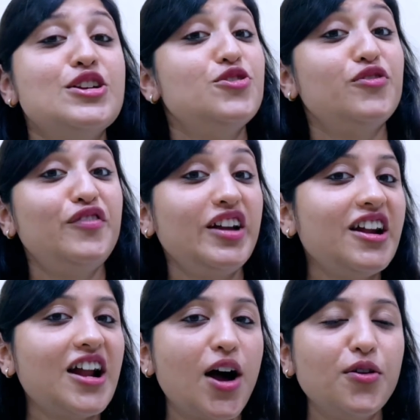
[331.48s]
So
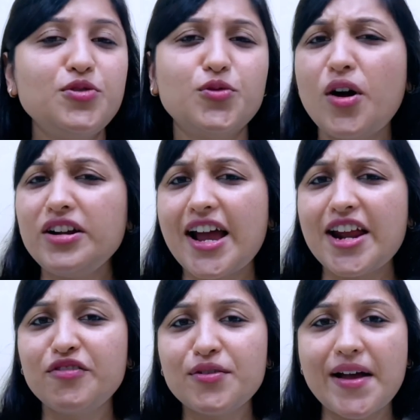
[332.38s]
figure out what
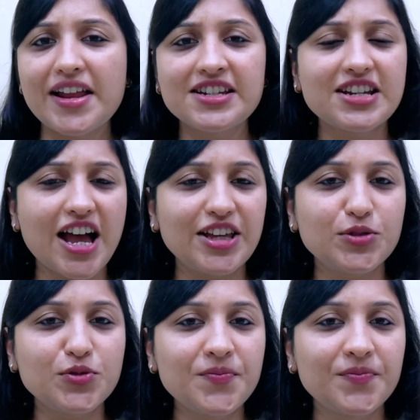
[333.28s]
kind of a parent are
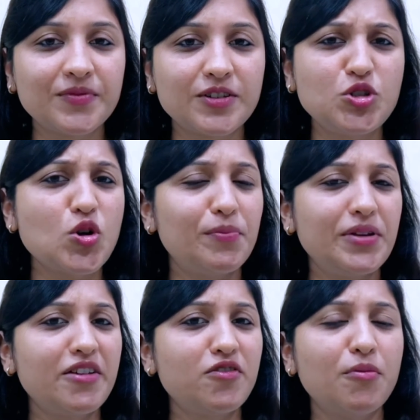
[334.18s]
you. Do you
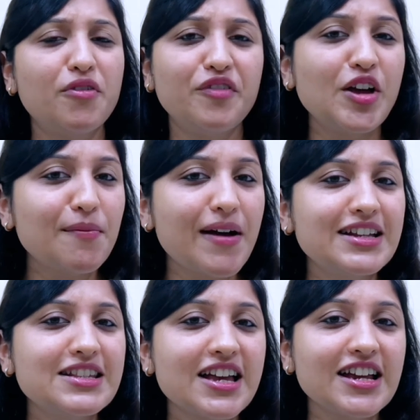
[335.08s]
operate from a fear
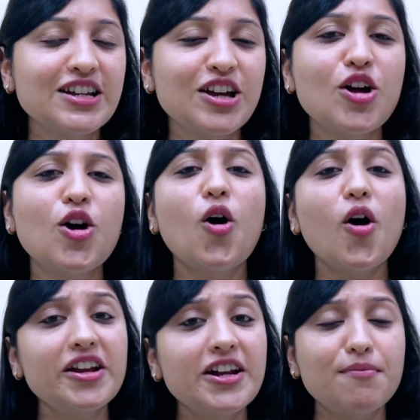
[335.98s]
mindset
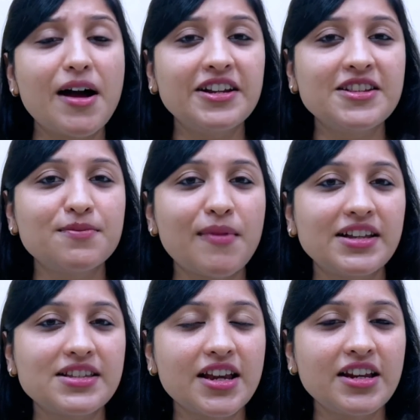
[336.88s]
or an abundance
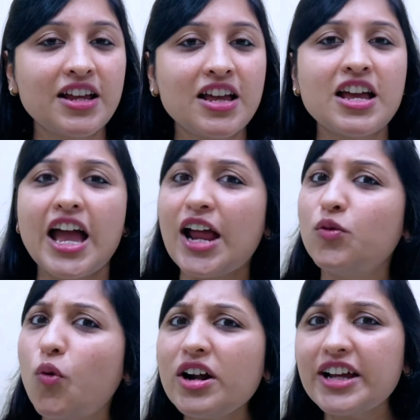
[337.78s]
mindset?
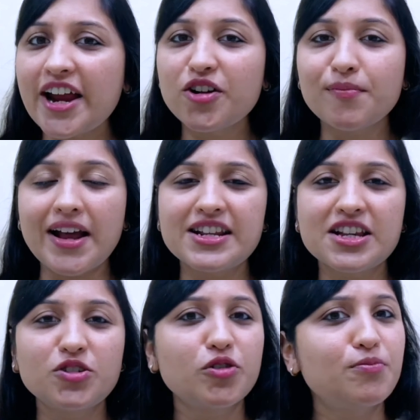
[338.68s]
And what kind of
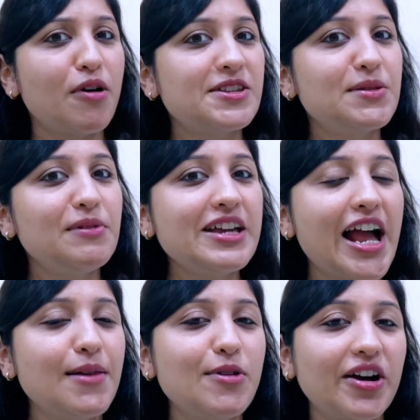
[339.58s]
mindset could possibly
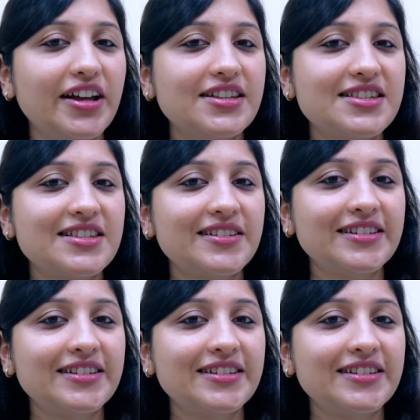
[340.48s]
help your kids?